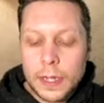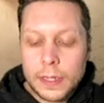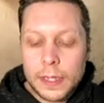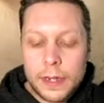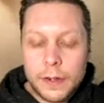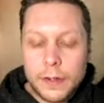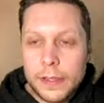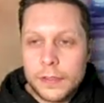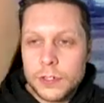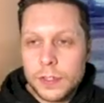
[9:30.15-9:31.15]
layer
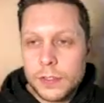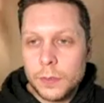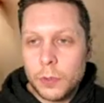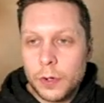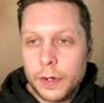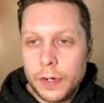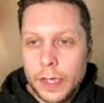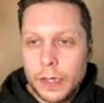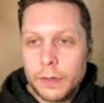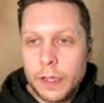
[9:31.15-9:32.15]
is just the border
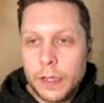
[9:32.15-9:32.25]
again. Okay,